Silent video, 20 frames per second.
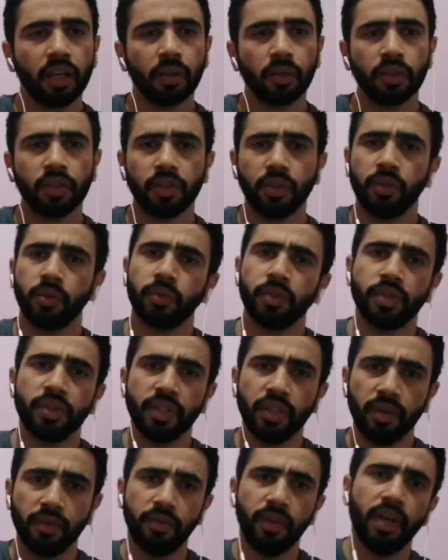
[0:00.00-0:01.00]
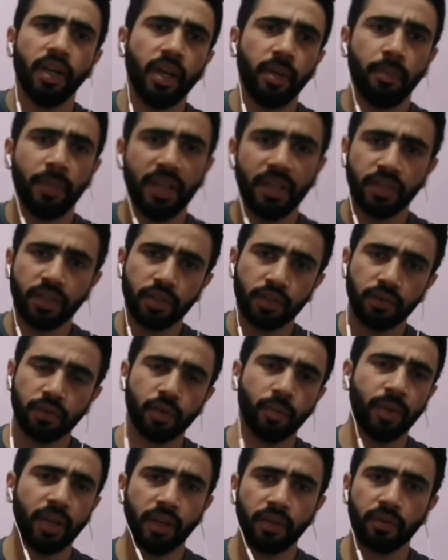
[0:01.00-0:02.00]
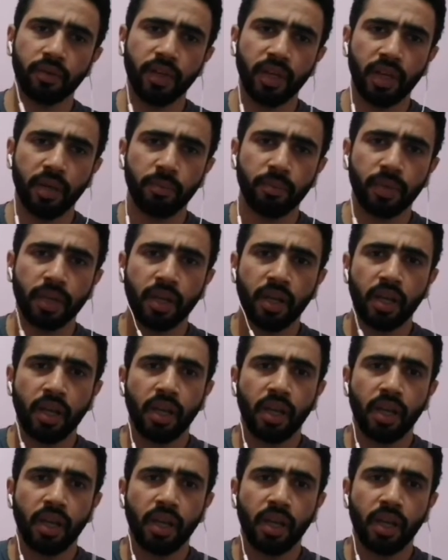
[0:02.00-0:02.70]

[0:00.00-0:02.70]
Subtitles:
listen to receive a message from another app,